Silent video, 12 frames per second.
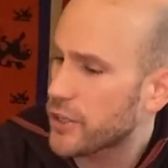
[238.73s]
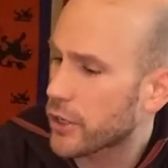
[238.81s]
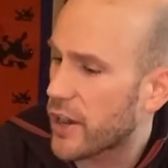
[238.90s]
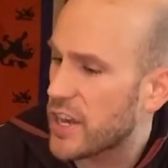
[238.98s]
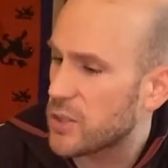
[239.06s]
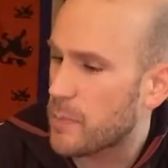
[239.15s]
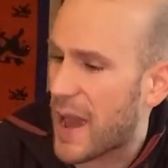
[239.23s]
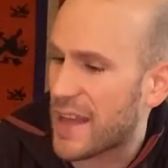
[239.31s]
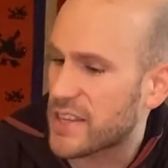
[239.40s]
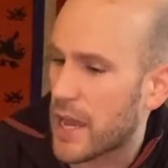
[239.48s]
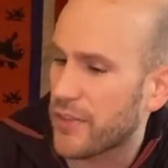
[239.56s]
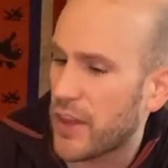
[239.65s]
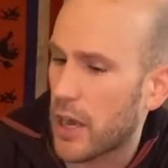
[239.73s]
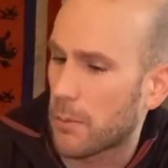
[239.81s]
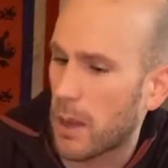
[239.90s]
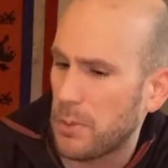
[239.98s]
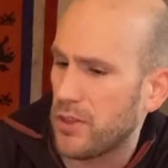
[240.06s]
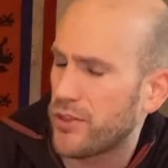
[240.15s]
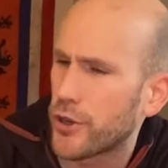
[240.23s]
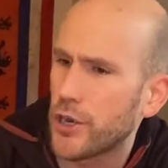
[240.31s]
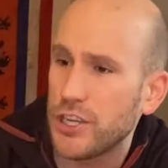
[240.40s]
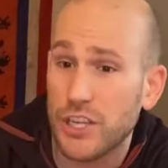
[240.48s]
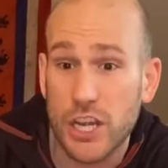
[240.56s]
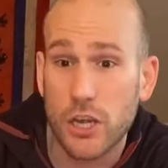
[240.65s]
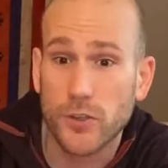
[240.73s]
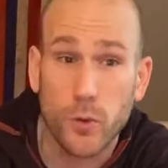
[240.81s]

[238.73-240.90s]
and greatest pads out there be 30 denier,